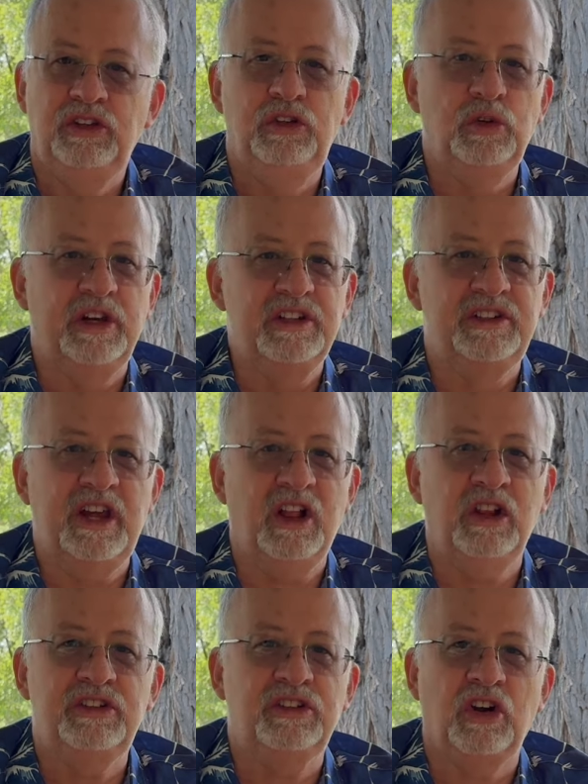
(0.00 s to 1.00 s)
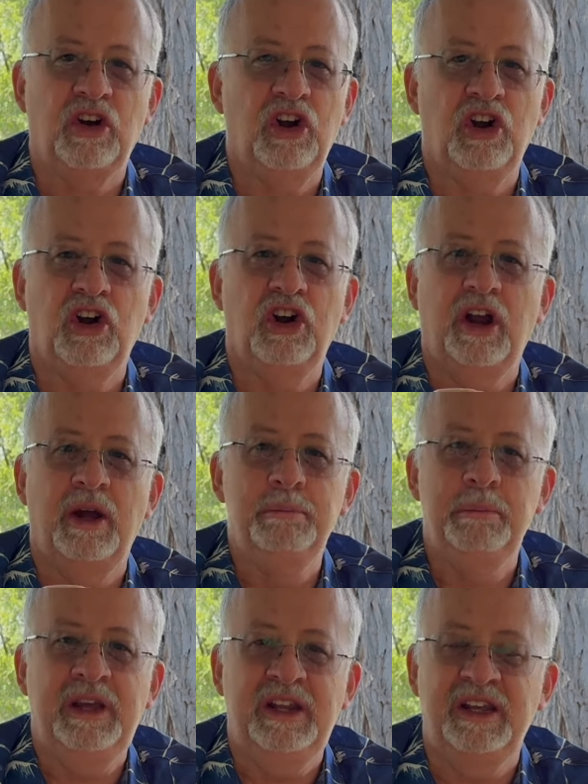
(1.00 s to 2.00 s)
You can tell it's her
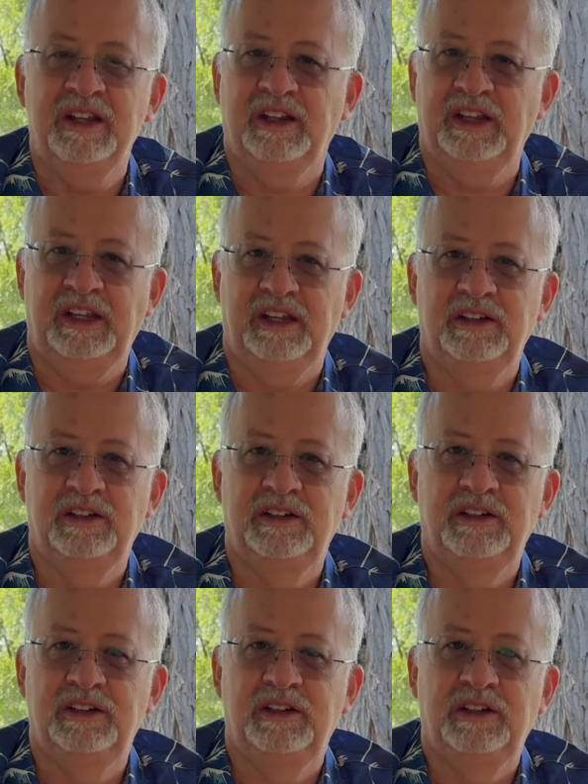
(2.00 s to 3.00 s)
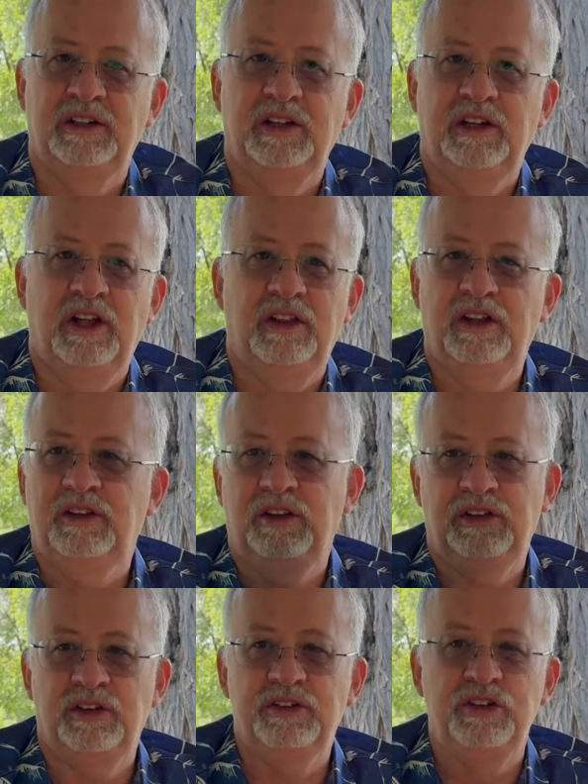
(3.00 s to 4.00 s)
immediately.
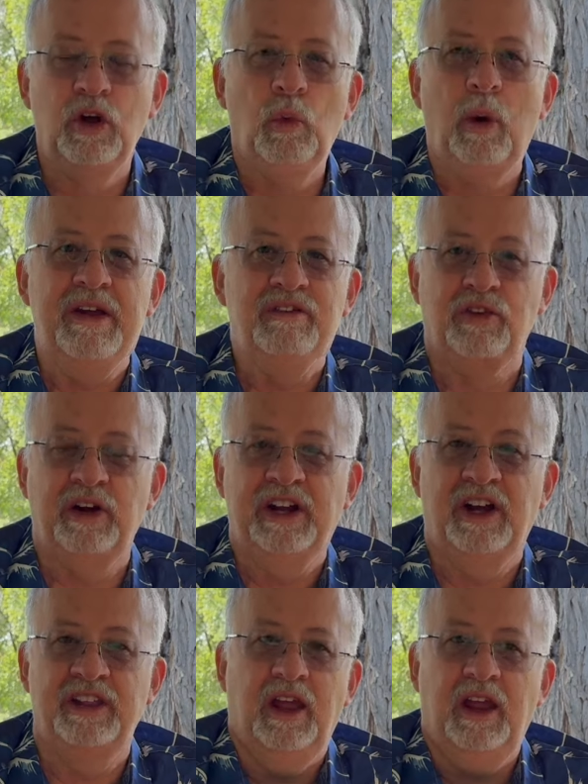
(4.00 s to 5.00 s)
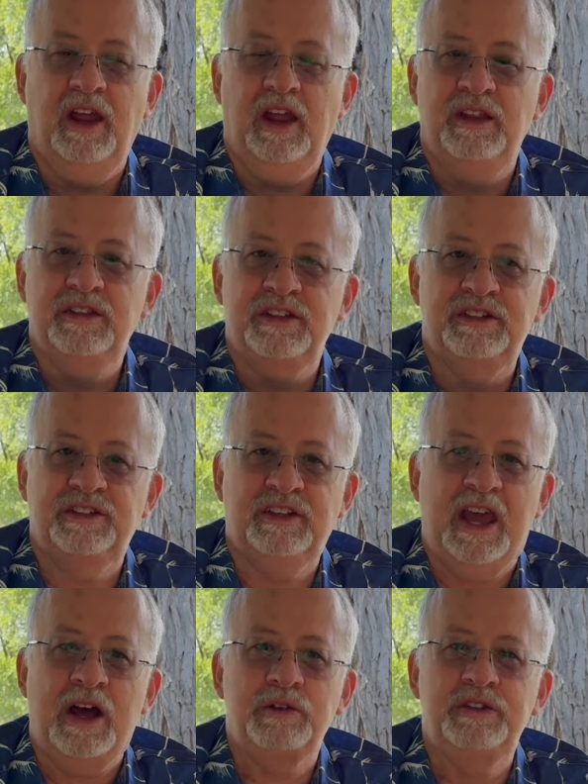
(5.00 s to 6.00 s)
There's no wavering on it. And the
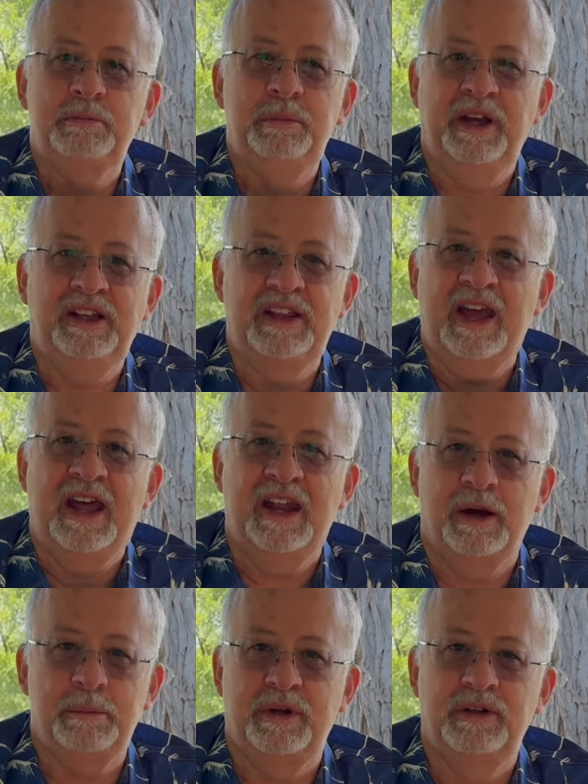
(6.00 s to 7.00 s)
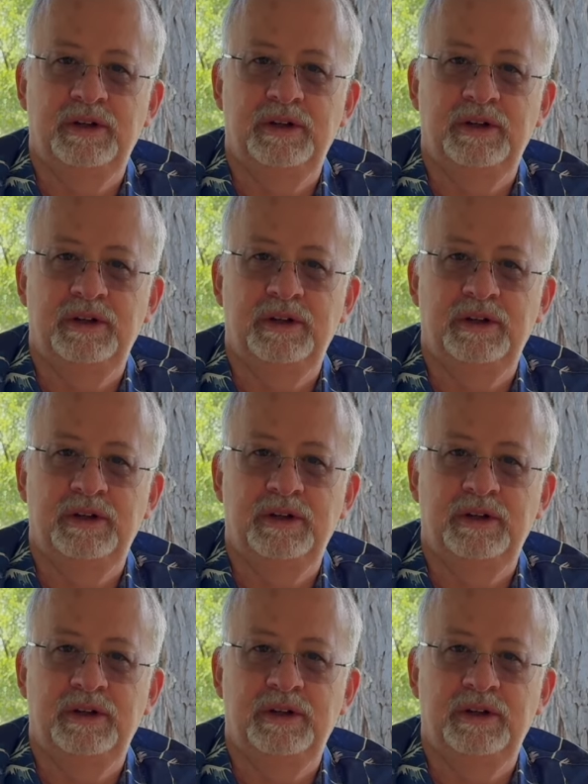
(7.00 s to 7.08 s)
Scouts pick that up.